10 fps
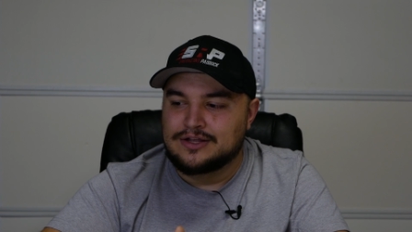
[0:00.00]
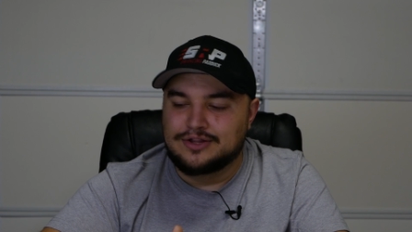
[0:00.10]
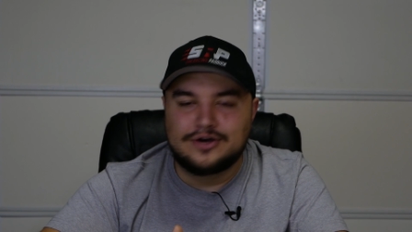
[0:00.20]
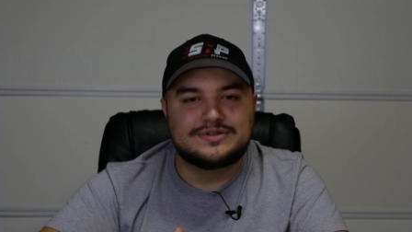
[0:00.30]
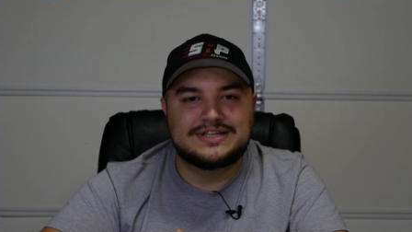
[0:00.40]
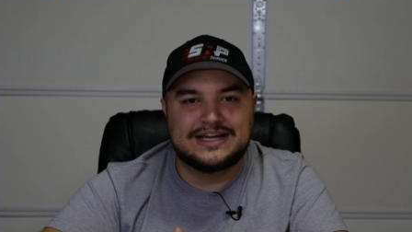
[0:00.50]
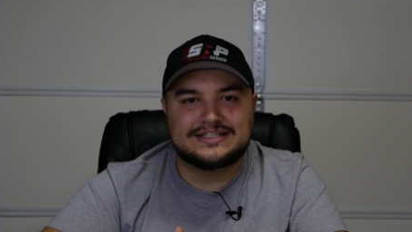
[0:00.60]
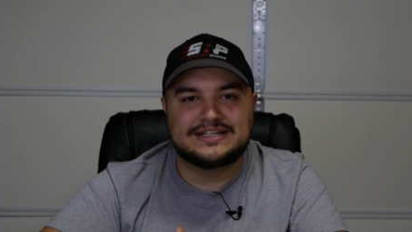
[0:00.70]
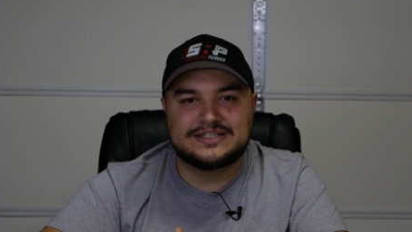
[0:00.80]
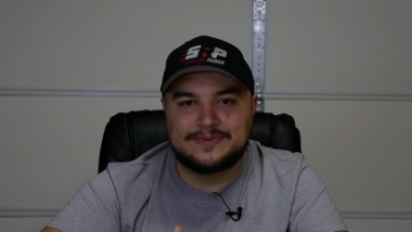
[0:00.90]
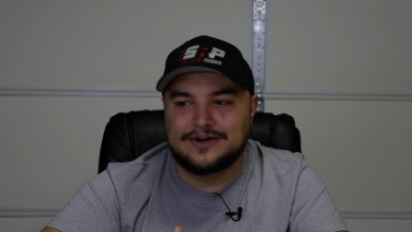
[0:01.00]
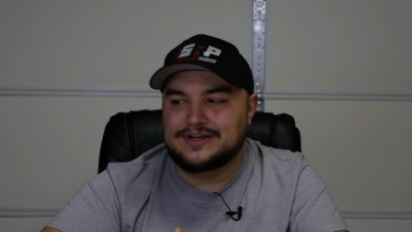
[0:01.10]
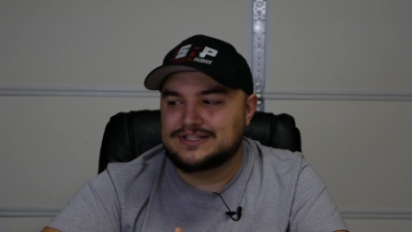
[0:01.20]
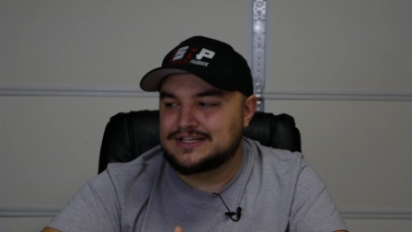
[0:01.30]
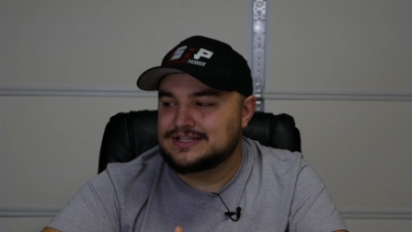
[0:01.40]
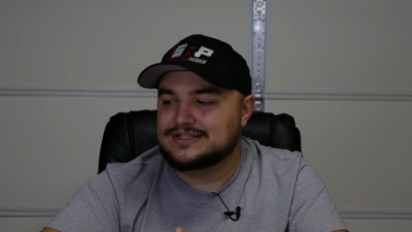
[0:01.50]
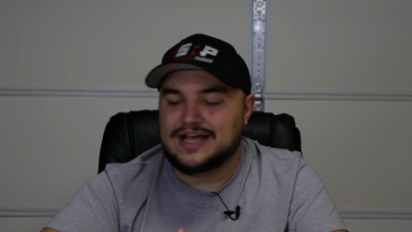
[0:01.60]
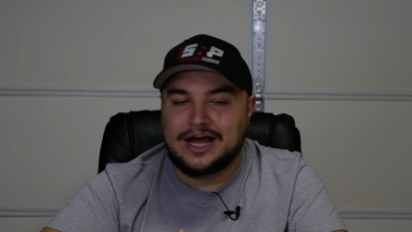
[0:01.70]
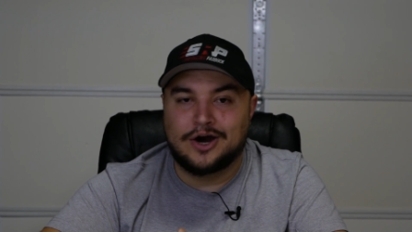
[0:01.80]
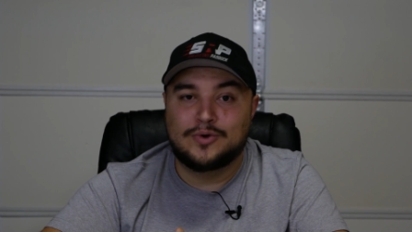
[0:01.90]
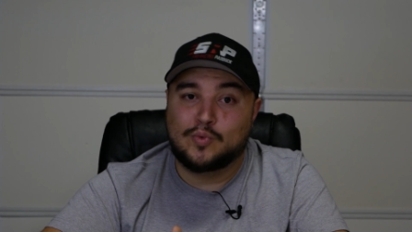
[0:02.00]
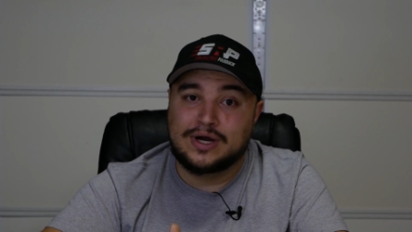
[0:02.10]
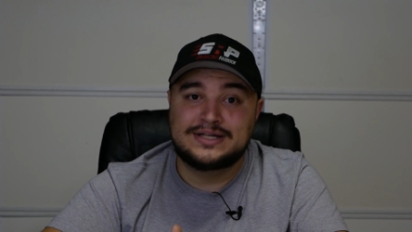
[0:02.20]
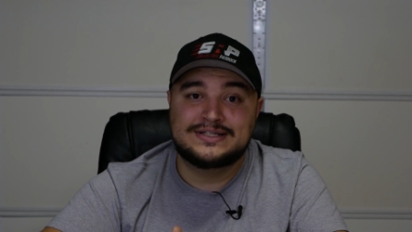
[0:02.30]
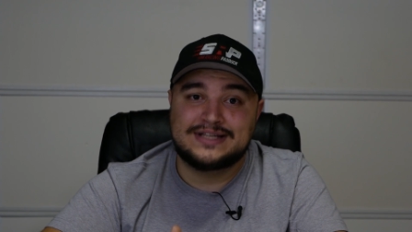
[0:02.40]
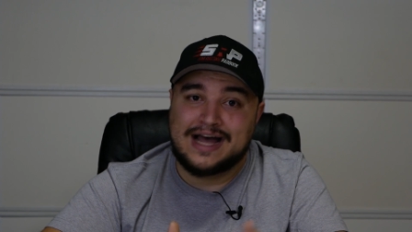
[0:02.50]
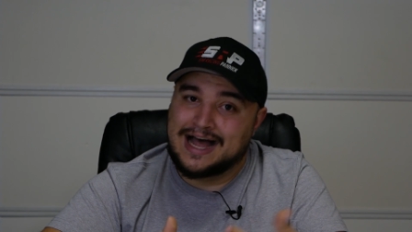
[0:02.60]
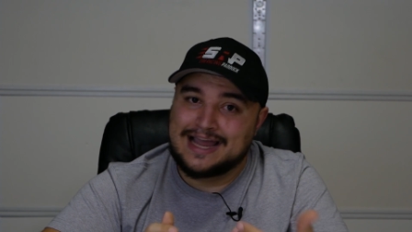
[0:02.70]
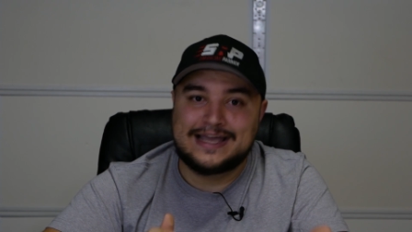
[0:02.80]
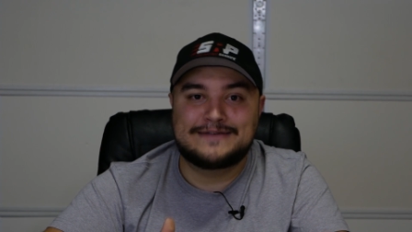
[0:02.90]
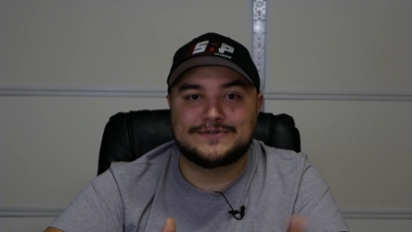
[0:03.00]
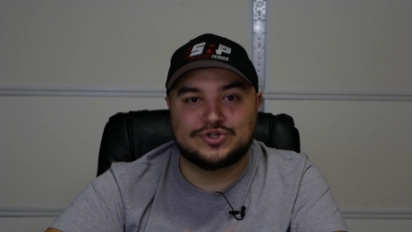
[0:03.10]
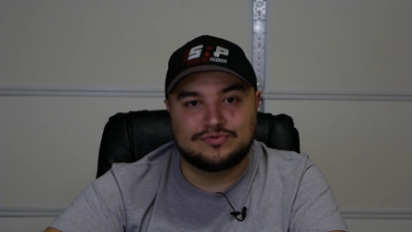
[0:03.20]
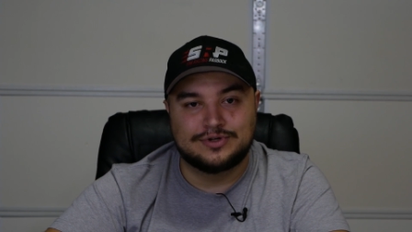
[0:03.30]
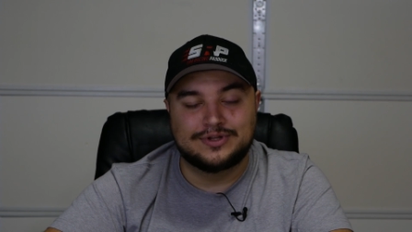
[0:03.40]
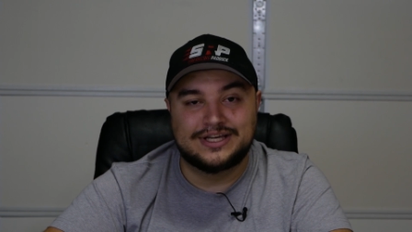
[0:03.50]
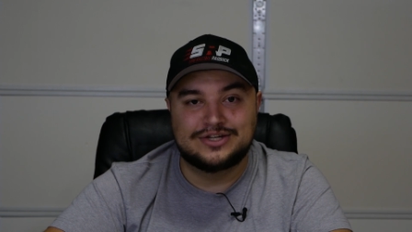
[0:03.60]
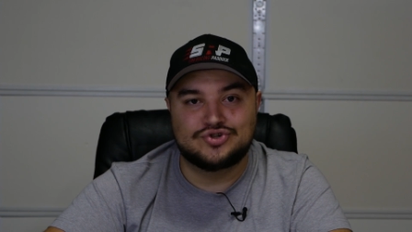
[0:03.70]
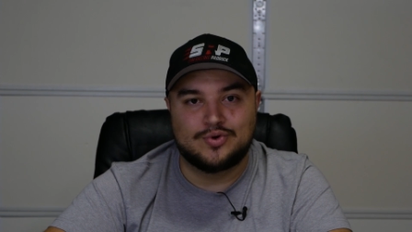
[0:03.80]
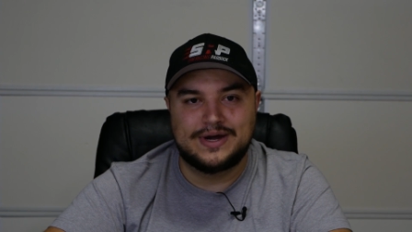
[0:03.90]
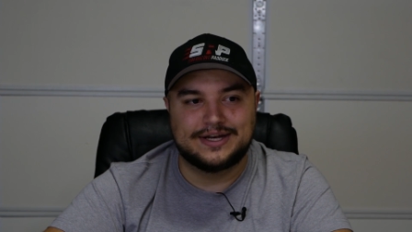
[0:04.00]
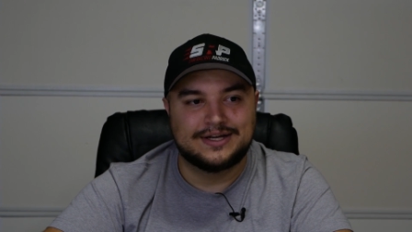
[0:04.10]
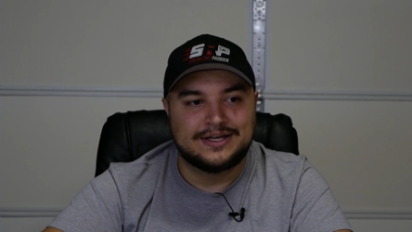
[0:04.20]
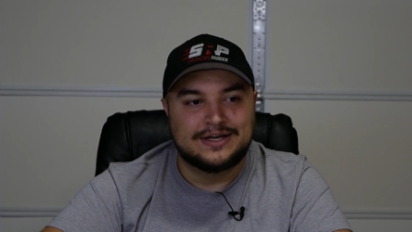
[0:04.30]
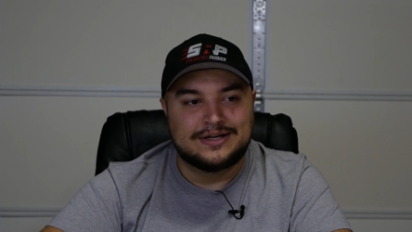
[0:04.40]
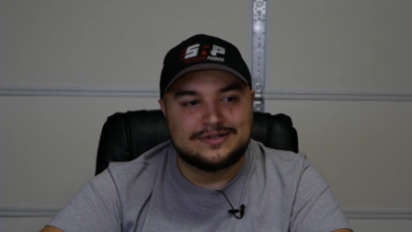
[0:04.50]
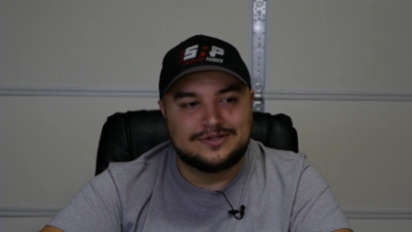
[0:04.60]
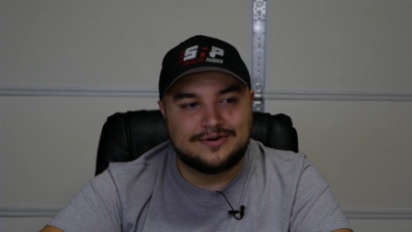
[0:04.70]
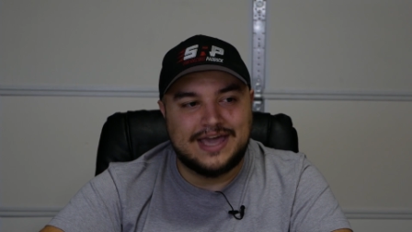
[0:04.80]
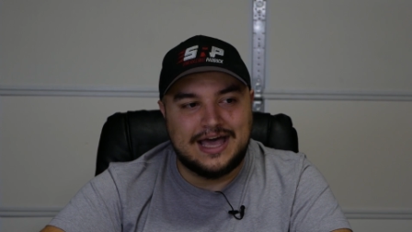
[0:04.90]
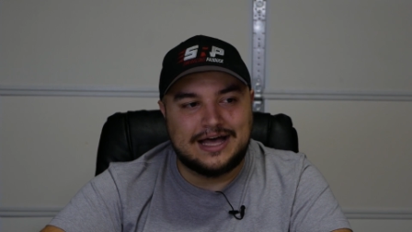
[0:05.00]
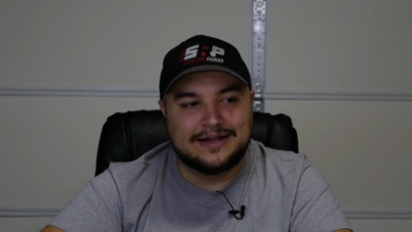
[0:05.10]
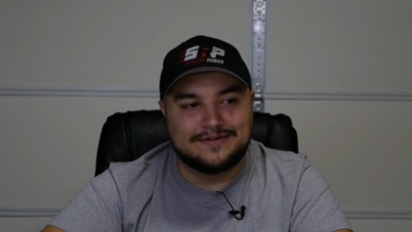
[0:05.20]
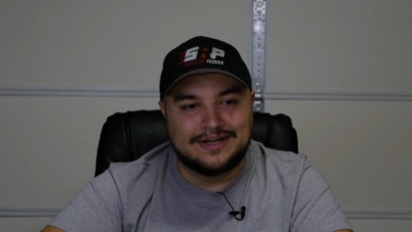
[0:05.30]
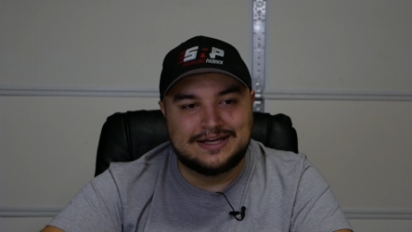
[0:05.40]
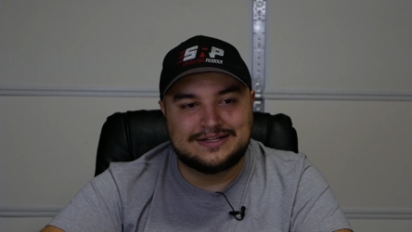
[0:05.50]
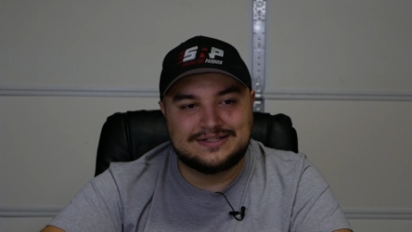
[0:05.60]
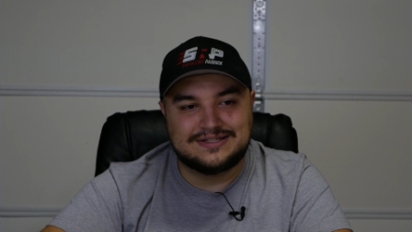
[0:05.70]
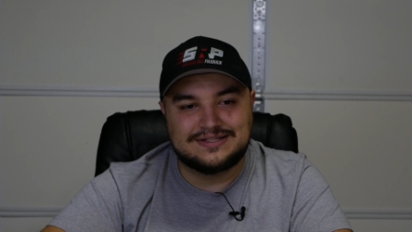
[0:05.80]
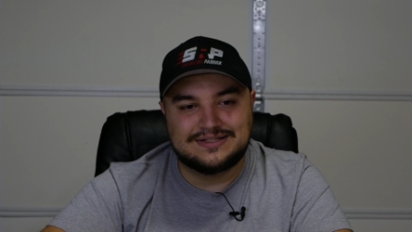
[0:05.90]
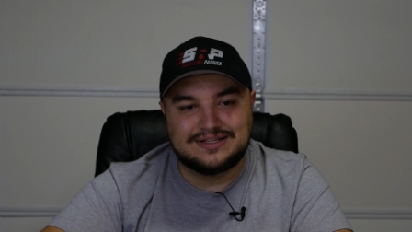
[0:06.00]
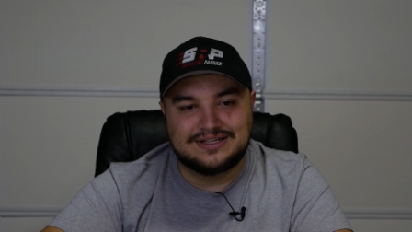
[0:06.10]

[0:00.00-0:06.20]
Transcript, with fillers: those next experiences are ones I have truly enjoyed. So yeah, it's